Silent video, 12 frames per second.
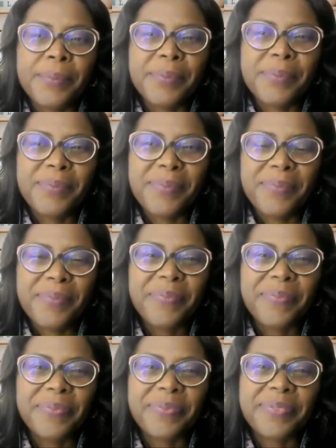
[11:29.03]

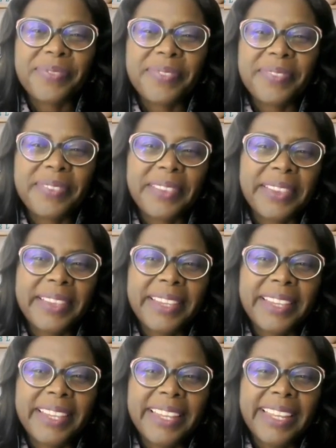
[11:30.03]

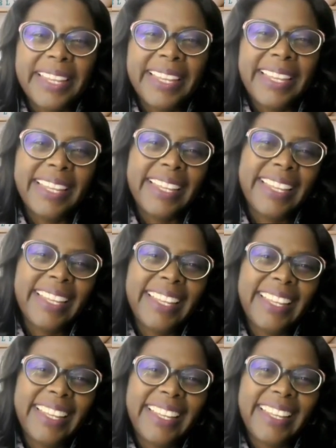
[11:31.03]

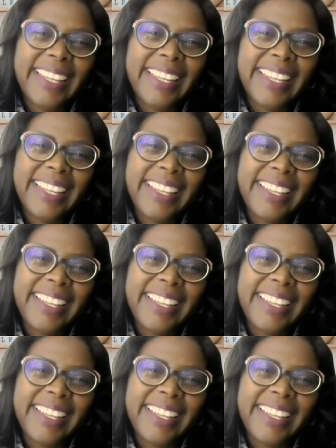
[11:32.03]
No words are spoken by the person on screen.